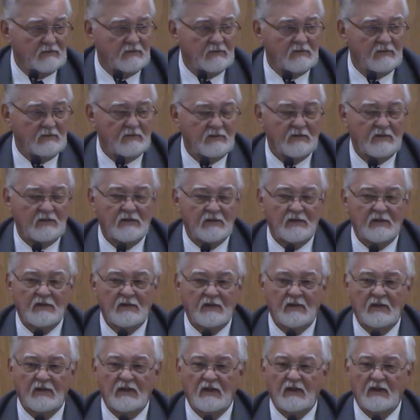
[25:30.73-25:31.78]

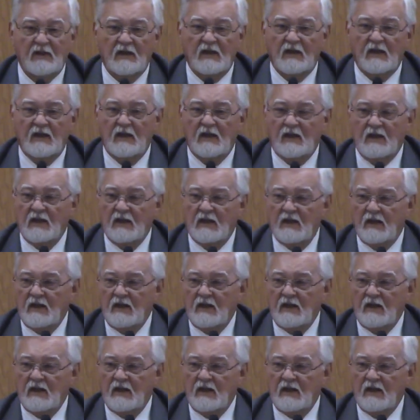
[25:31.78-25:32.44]
[no speech]